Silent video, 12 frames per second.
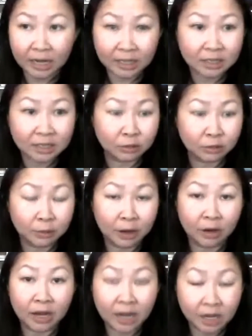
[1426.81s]
I need to
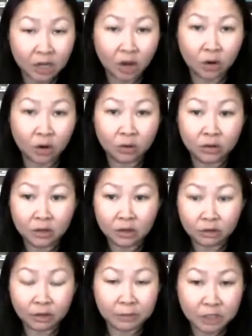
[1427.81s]
repair, and I know
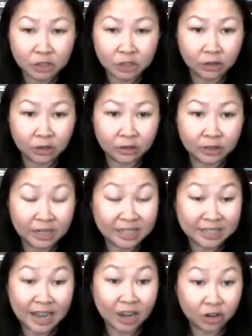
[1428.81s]
cream and sugar
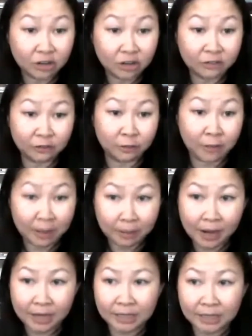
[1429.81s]
is not good for
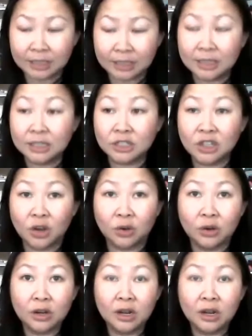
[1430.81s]
my body.
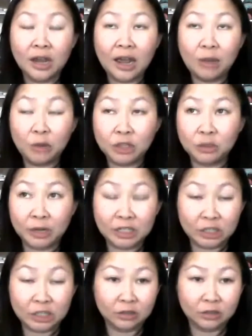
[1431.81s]
So what
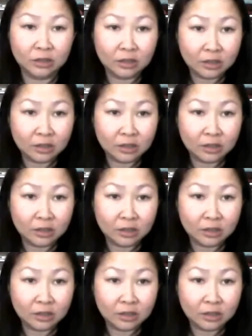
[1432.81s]
do?